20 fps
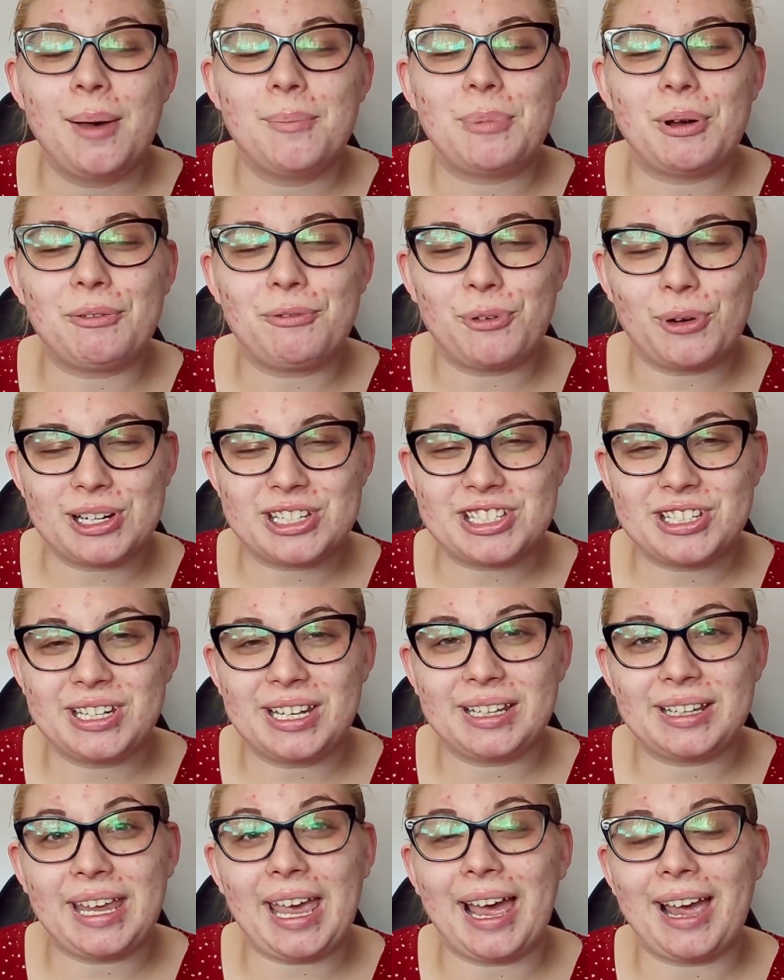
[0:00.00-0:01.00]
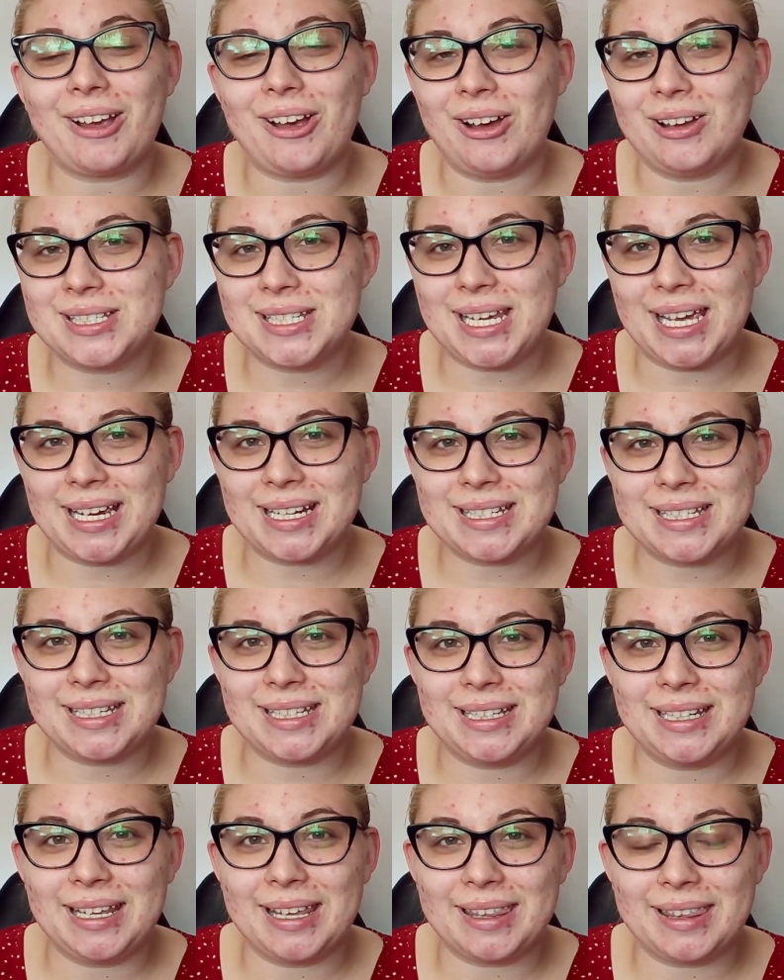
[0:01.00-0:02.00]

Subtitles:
but fortunately I contacted